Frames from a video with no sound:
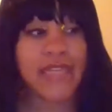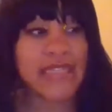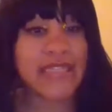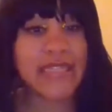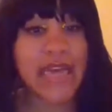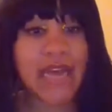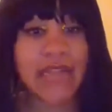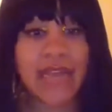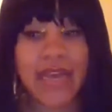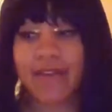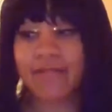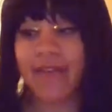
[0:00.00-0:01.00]
It's not
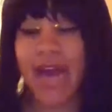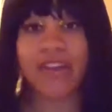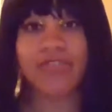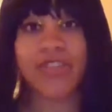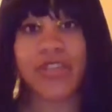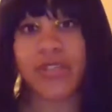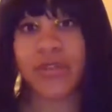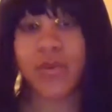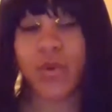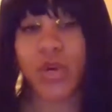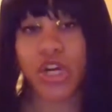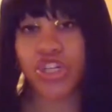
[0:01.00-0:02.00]
like a virus
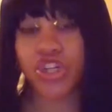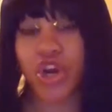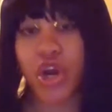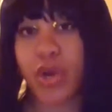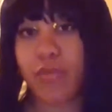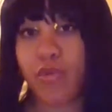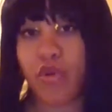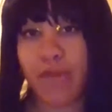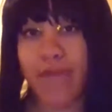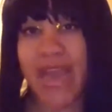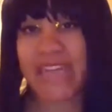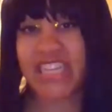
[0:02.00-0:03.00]
or a germ or
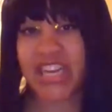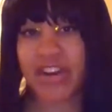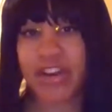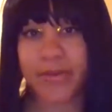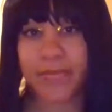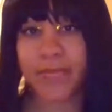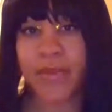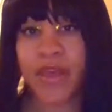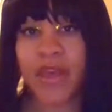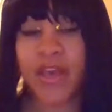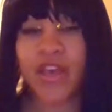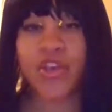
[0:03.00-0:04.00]
a bacterium.
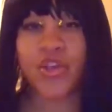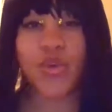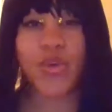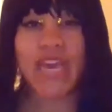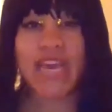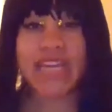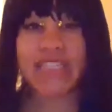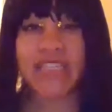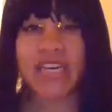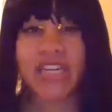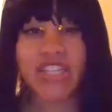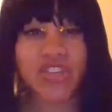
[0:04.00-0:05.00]
You can't
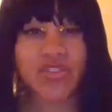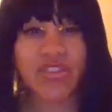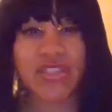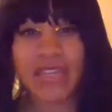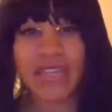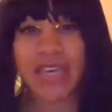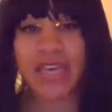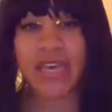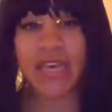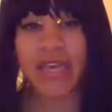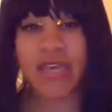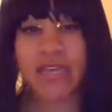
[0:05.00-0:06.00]
touch or
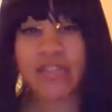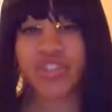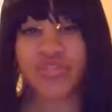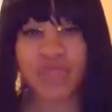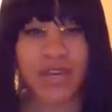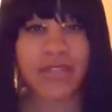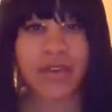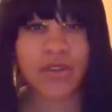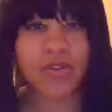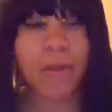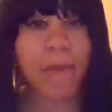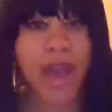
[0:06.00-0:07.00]
see stress
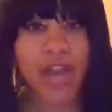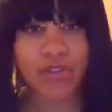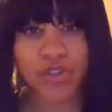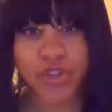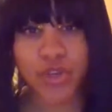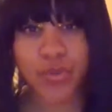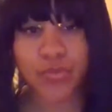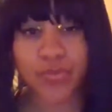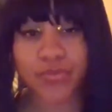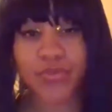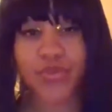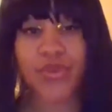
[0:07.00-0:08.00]
under a
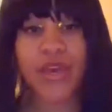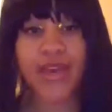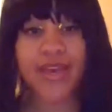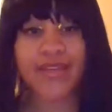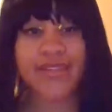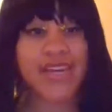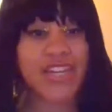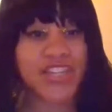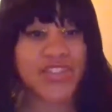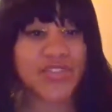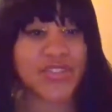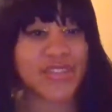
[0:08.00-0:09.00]
microscope. You can't
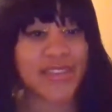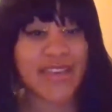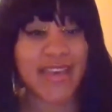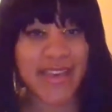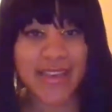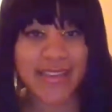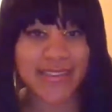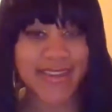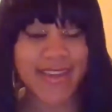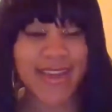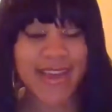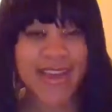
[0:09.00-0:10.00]
touch or see it.
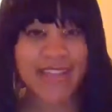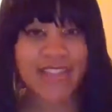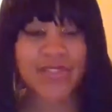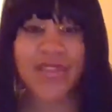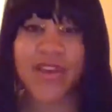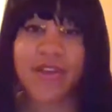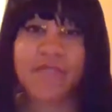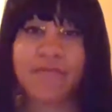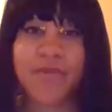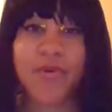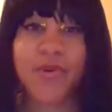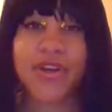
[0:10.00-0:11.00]
So
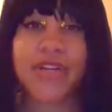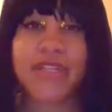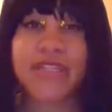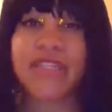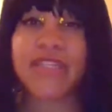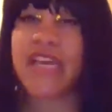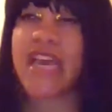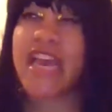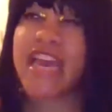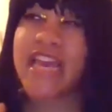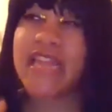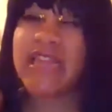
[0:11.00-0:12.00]
therefore,
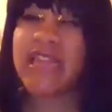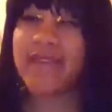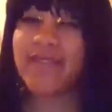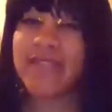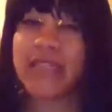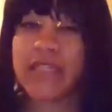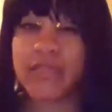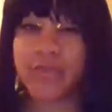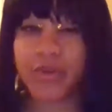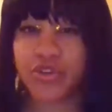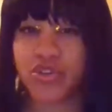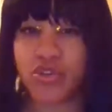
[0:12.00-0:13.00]
it lives in the
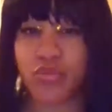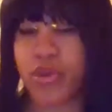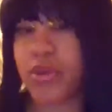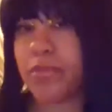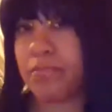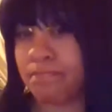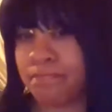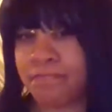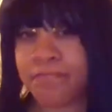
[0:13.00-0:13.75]
spiritual realm.